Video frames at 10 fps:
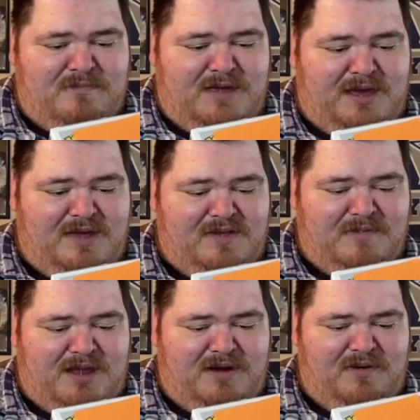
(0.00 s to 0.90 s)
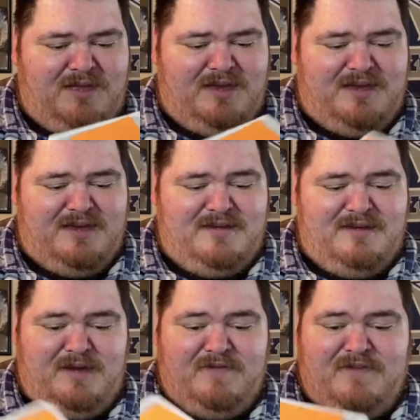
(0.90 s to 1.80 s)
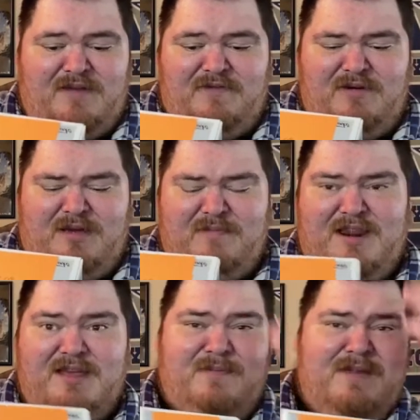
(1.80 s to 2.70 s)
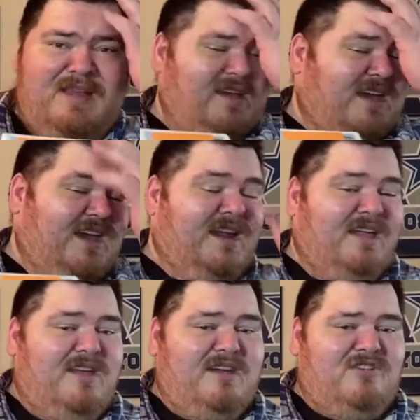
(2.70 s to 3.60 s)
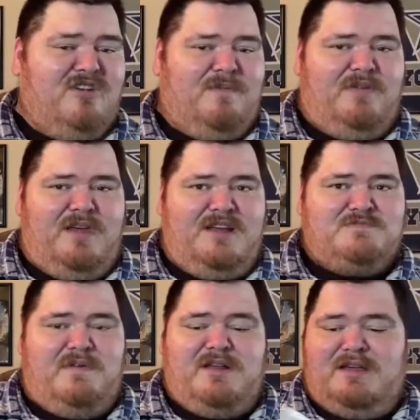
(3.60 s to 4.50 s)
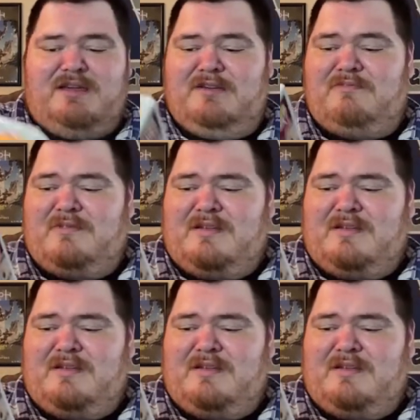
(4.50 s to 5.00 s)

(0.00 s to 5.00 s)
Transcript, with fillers: guess I'm not really, I kind of like Triple H, but I'm